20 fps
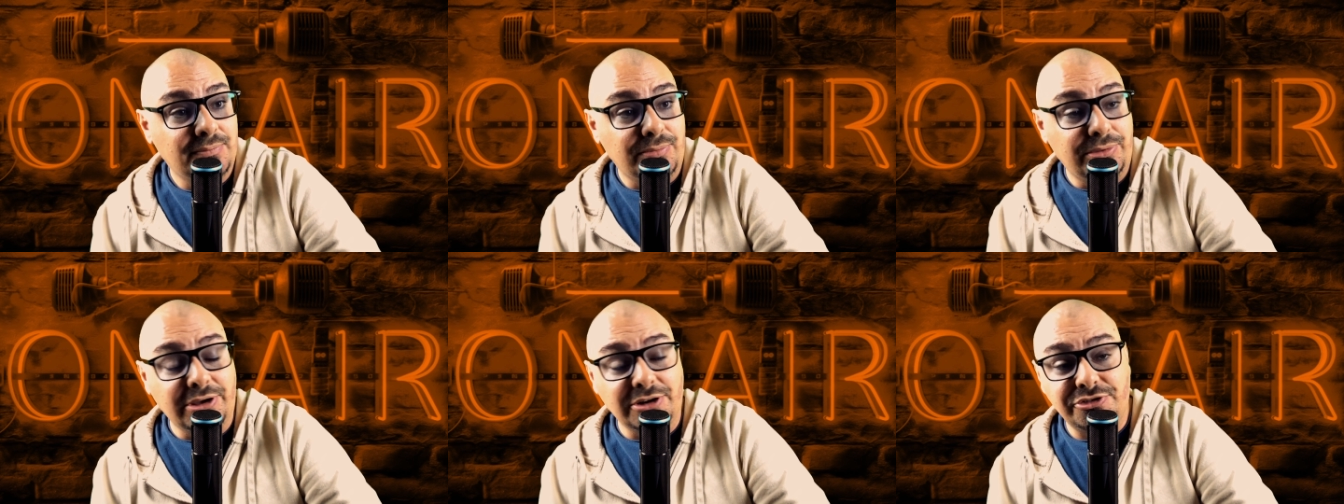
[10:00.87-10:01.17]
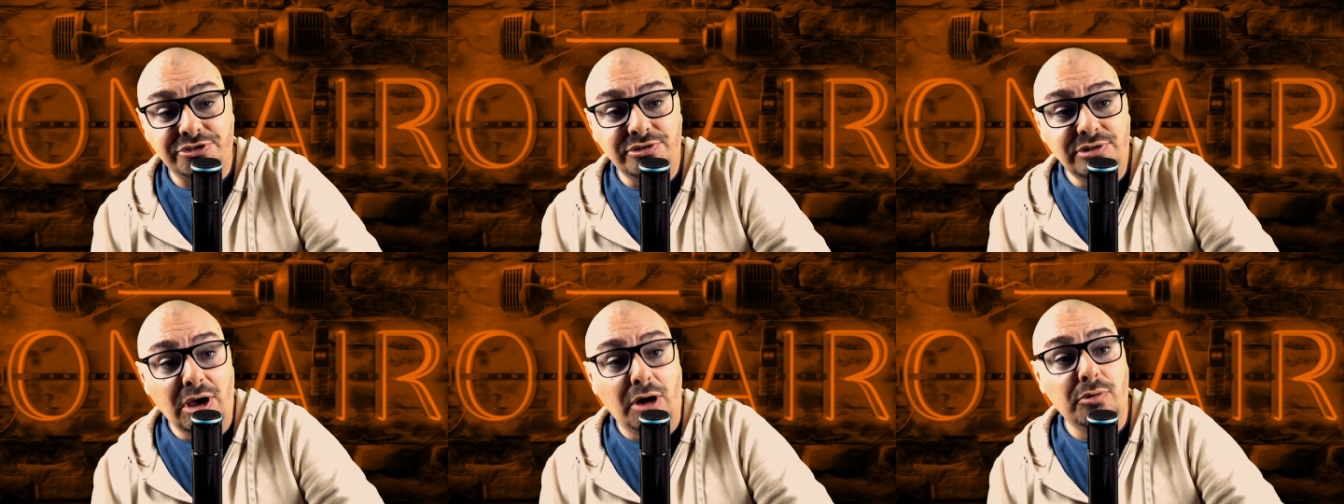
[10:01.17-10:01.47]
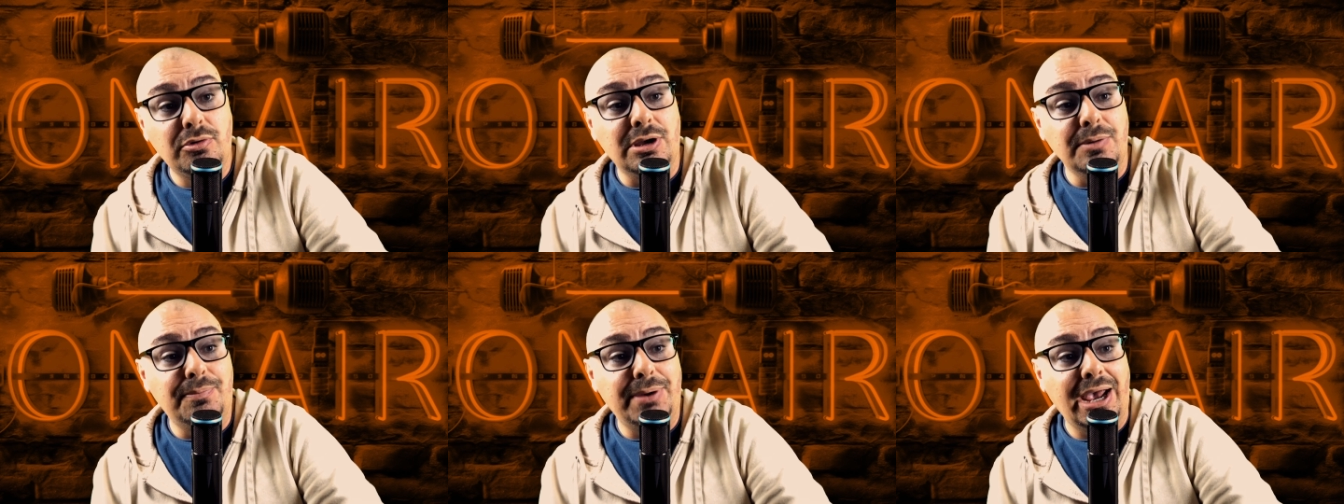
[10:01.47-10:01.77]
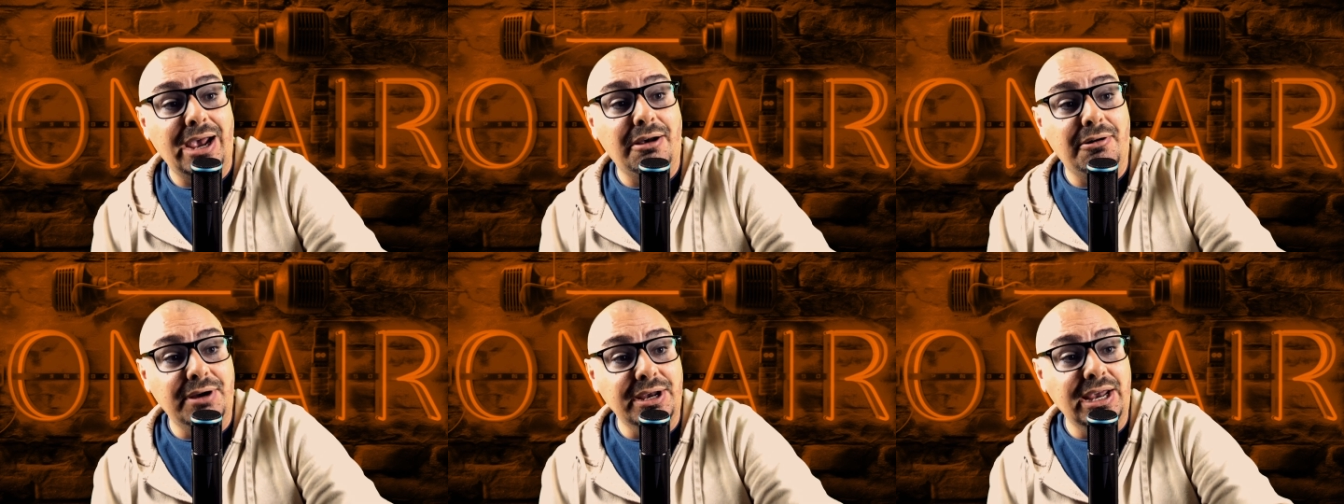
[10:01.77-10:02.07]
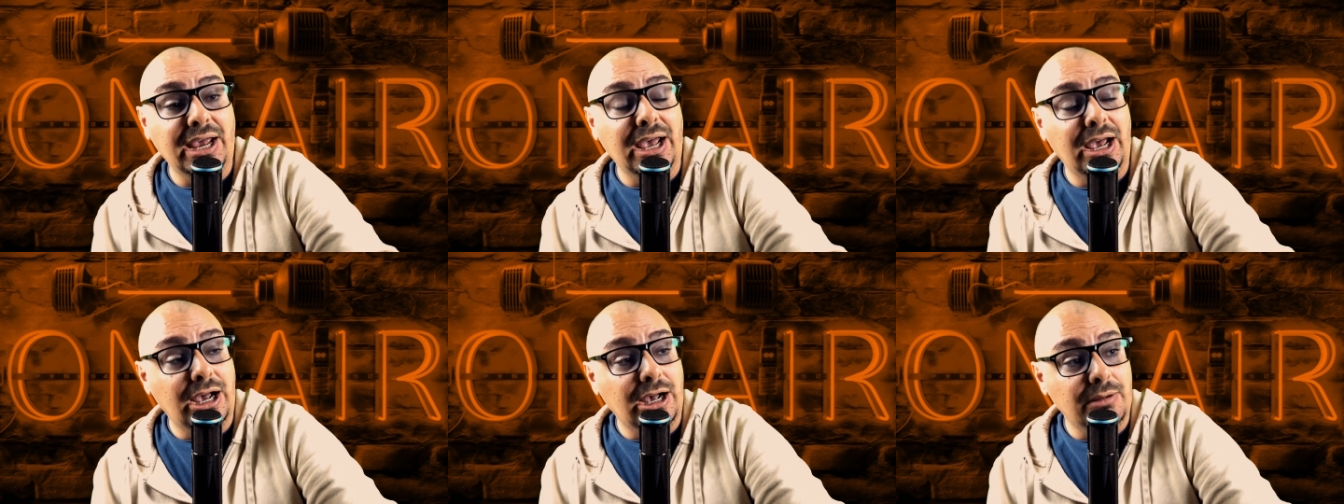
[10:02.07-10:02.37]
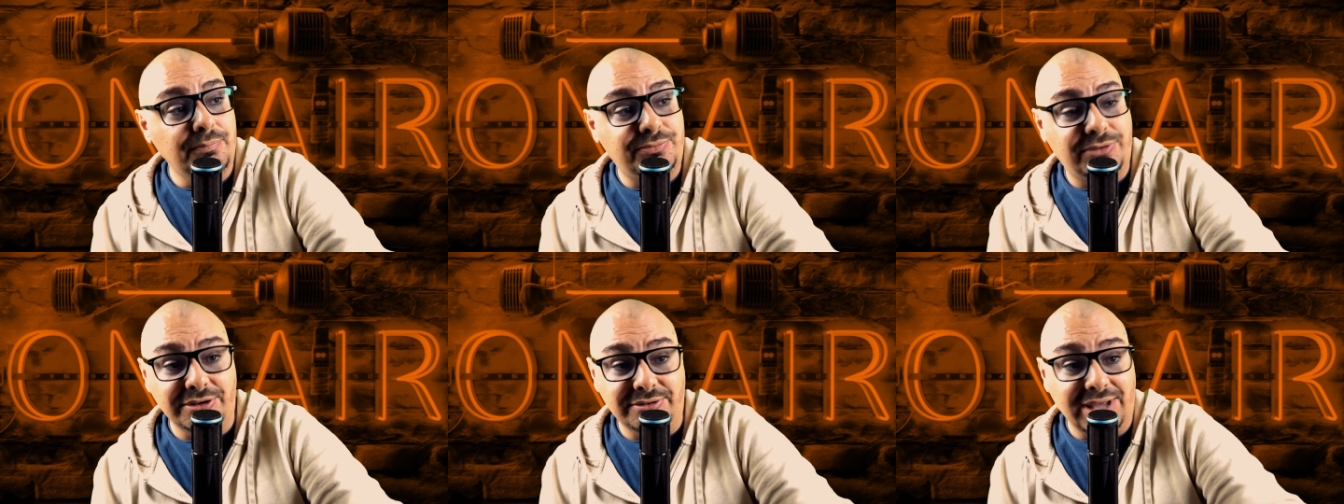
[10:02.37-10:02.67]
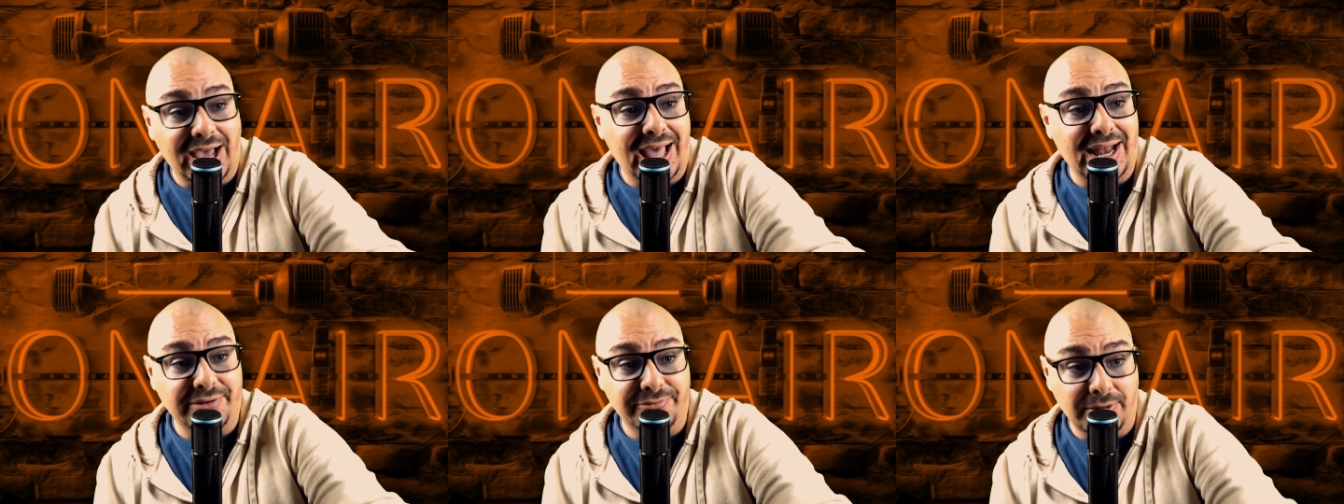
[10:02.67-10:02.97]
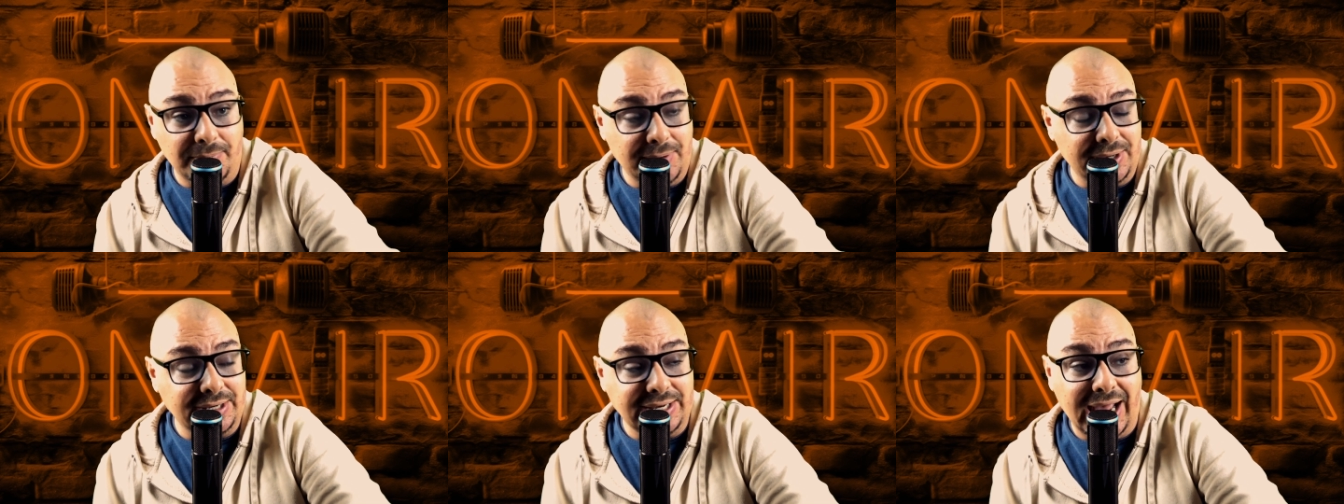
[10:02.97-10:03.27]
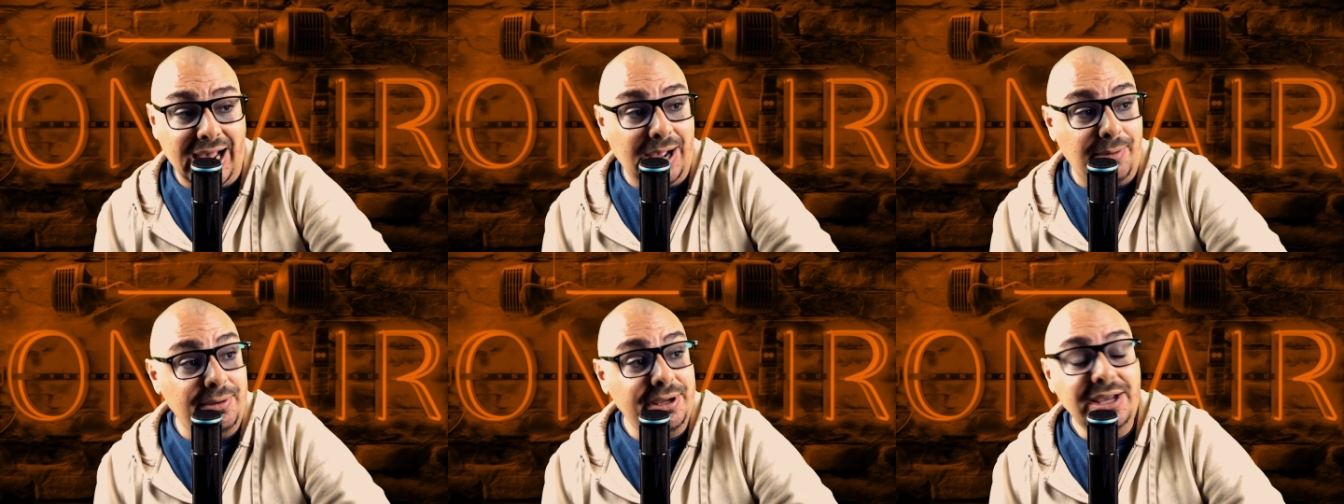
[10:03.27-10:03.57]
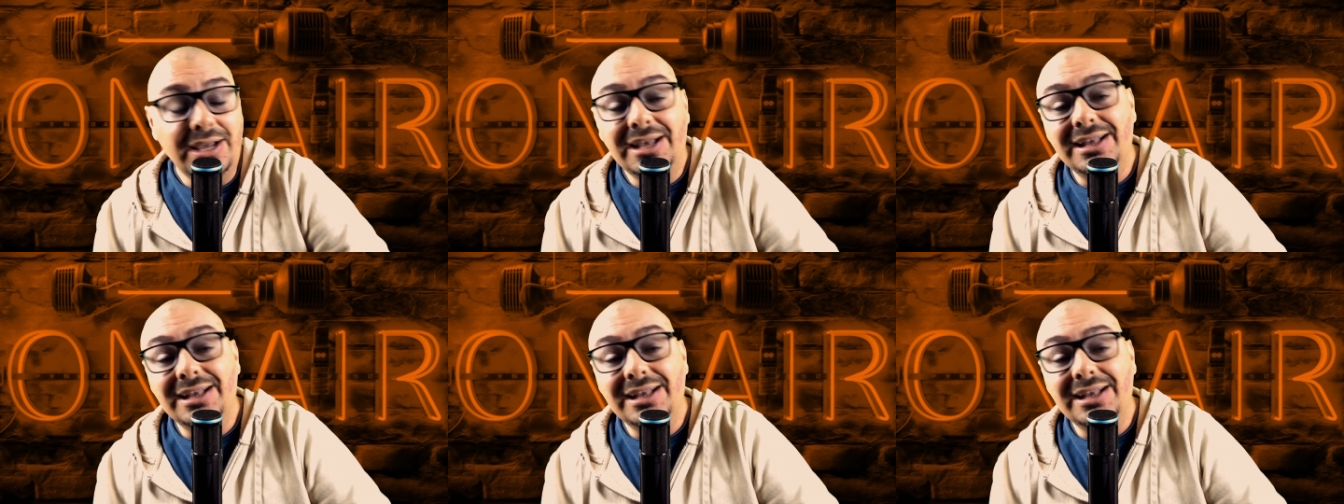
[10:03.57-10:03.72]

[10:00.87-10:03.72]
There's no comparing him to Donovan McNabb.